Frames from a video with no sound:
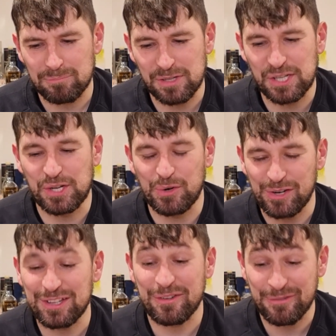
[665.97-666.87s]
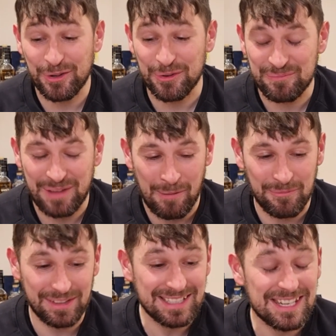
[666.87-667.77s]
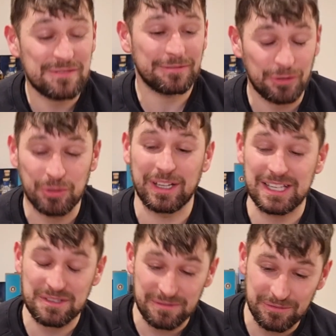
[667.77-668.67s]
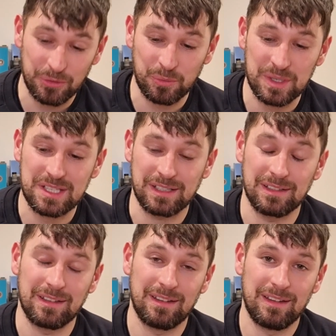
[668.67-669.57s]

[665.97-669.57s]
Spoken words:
This is really fun. This is fun. It is a fun whiskey.